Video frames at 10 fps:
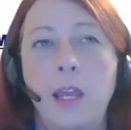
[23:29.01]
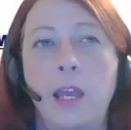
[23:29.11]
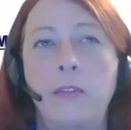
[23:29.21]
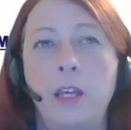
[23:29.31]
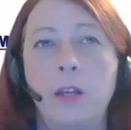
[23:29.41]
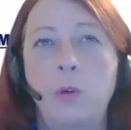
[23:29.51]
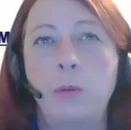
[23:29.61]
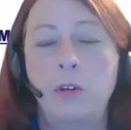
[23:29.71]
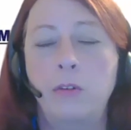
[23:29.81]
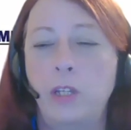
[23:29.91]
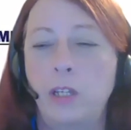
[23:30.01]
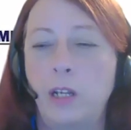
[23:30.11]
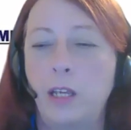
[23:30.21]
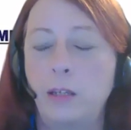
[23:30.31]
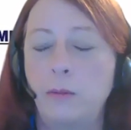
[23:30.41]
And then we moved in
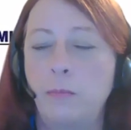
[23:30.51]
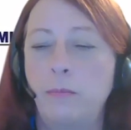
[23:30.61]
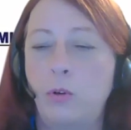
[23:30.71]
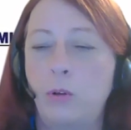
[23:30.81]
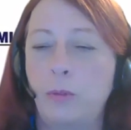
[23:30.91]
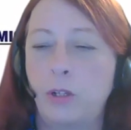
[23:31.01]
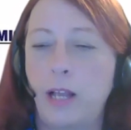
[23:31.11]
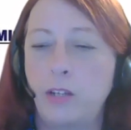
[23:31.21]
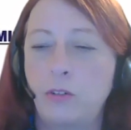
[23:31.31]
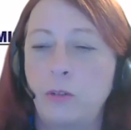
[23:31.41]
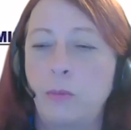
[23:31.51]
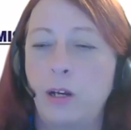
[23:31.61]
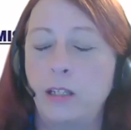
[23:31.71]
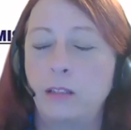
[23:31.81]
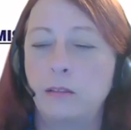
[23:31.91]
a portable classroom
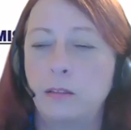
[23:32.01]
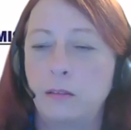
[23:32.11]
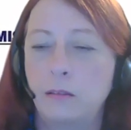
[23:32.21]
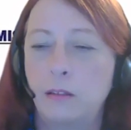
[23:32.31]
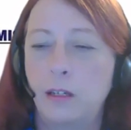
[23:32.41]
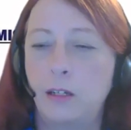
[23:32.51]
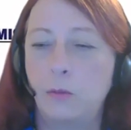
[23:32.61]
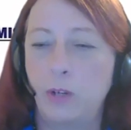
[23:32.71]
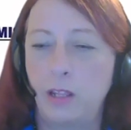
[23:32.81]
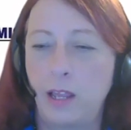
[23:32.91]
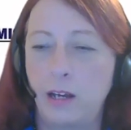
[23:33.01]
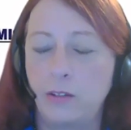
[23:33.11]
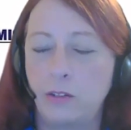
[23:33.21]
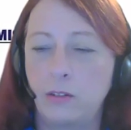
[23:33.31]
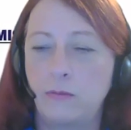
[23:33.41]
behind uh, one of the
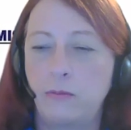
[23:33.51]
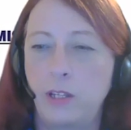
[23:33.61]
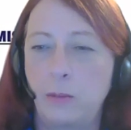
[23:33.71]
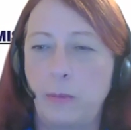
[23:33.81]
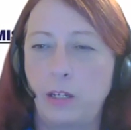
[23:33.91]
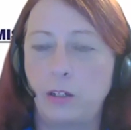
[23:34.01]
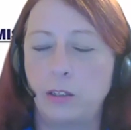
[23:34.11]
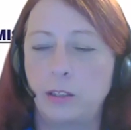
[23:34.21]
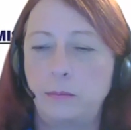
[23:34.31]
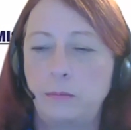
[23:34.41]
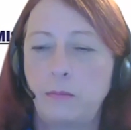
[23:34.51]
houses in the backyard.